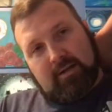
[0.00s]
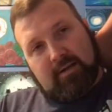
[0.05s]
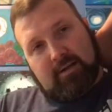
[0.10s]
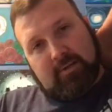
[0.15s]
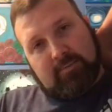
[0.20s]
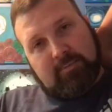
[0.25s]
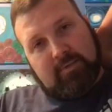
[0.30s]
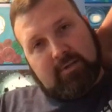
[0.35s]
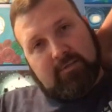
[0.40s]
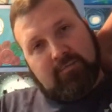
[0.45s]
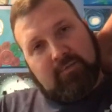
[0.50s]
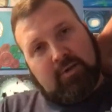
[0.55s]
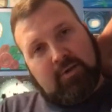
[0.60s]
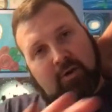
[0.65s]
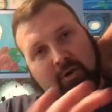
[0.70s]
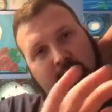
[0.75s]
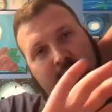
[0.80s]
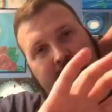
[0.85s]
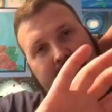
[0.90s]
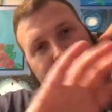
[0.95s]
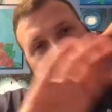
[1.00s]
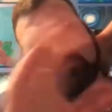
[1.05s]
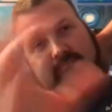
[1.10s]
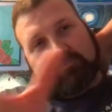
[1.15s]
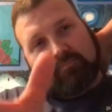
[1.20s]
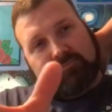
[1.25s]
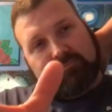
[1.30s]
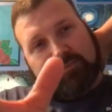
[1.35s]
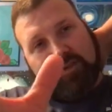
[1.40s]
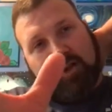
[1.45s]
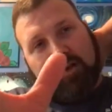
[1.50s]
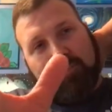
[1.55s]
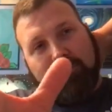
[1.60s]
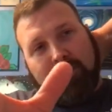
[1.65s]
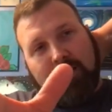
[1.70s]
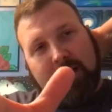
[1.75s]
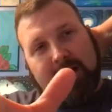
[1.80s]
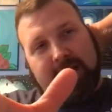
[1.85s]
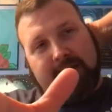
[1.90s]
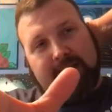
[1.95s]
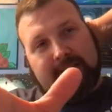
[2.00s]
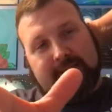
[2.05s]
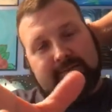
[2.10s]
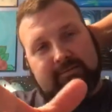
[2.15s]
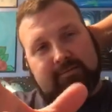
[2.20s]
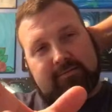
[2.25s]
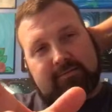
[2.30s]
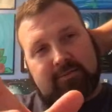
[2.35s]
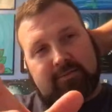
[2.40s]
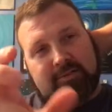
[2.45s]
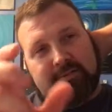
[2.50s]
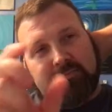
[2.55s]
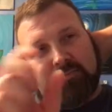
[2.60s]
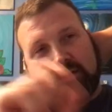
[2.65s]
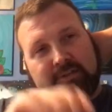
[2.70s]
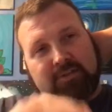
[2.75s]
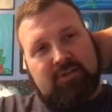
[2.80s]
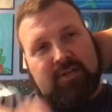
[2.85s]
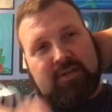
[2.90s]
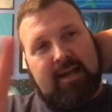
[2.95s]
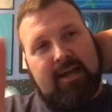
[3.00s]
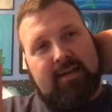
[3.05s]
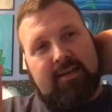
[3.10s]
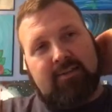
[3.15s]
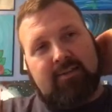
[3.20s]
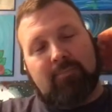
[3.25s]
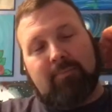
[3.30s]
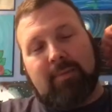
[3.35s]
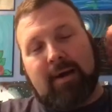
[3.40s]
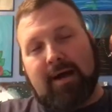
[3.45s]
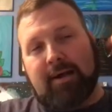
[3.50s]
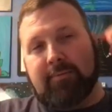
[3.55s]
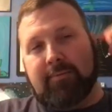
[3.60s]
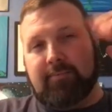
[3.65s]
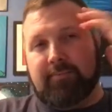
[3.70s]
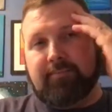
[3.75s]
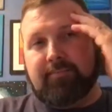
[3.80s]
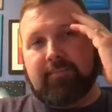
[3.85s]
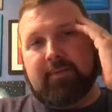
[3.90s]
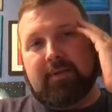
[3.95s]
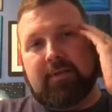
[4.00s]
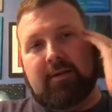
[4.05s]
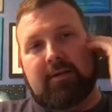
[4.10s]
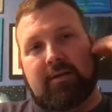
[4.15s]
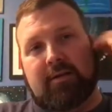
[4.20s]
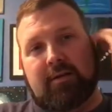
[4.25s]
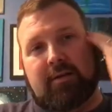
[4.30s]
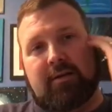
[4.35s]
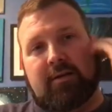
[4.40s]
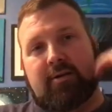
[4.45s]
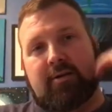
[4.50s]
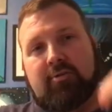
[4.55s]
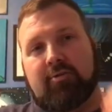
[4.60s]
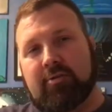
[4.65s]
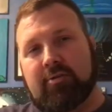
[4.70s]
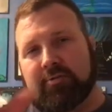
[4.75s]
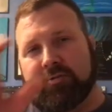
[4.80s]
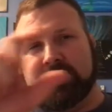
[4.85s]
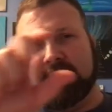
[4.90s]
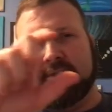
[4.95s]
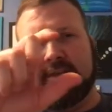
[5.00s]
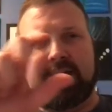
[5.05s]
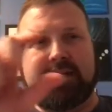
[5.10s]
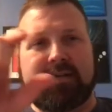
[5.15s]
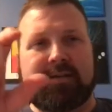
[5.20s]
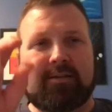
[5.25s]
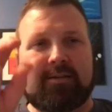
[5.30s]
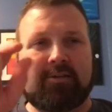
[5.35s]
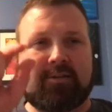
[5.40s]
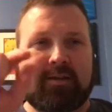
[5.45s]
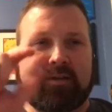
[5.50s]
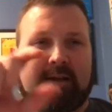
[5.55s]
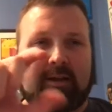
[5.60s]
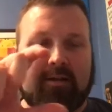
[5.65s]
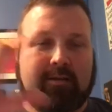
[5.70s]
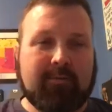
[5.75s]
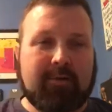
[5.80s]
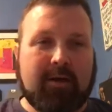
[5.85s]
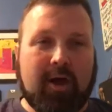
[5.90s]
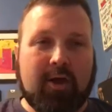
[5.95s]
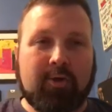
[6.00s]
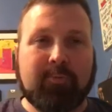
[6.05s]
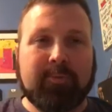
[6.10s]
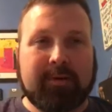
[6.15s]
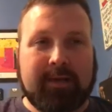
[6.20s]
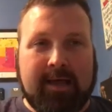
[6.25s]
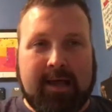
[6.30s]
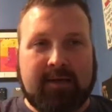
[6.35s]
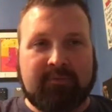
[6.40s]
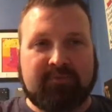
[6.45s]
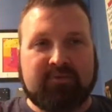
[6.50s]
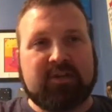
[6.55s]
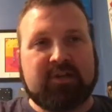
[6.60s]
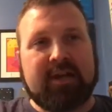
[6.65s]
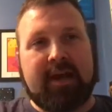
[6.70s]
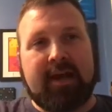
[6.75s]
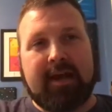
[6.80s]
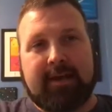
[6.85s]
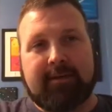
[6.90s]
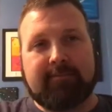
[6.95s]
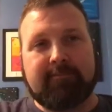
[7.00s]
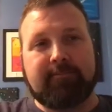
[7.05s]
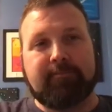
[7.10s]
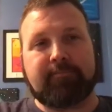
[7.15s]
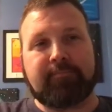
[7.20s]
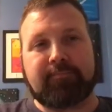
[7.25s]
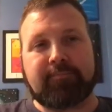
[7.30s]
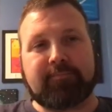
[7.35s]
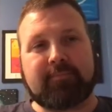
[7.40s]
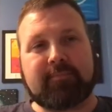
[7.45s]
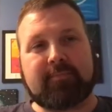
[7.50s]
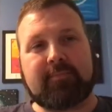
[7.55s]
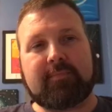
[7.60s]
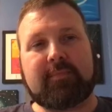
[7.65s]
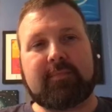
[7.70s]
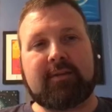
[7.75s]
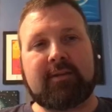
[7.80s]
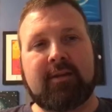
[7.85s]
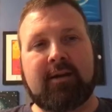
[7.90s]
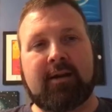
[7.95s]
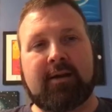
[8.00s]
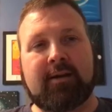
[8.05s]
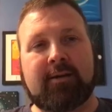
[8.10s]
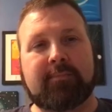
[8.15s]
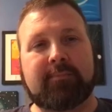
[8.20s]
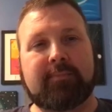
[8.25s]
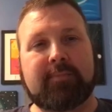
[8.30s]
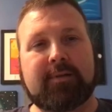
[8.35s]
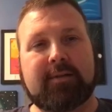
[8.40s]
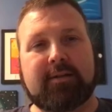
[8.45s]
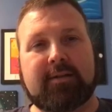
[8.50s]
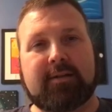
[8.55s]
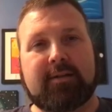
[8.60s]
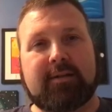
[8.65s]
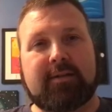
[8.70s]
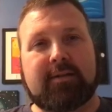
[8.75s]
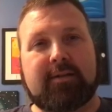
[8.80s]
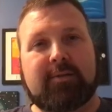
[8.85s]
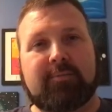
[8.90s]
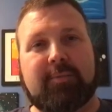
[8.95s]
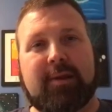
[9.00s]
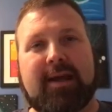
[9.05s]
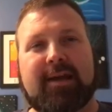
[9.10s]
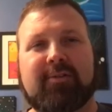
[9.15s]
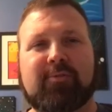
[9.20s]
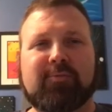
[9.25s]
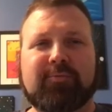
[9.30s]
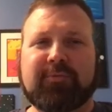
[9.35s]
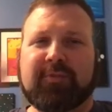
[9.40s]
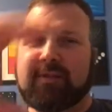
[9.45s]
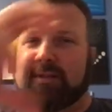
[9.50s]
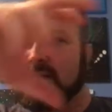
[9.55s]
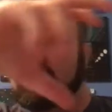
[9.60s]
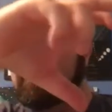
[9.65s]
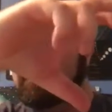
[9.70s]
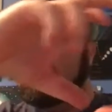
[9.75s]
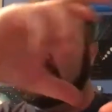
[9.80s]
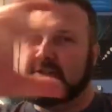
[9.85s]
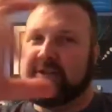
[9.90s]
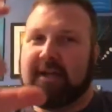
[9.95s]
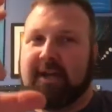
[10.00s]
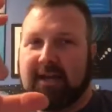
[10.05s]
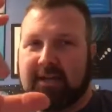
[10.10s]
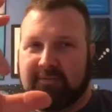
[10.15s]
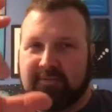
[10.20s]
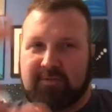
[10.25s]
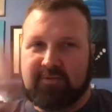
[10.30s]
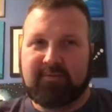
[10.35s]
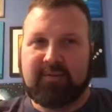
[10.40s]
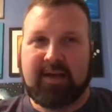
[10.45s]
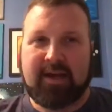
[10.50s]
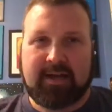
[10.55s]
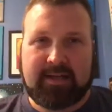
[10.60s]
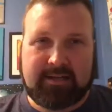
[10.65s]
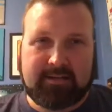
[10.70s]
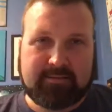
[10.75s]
If you hold it upright, there should be a chat at the bottom, or it'll say you can open live chat. But I don't think you can chat if you've got it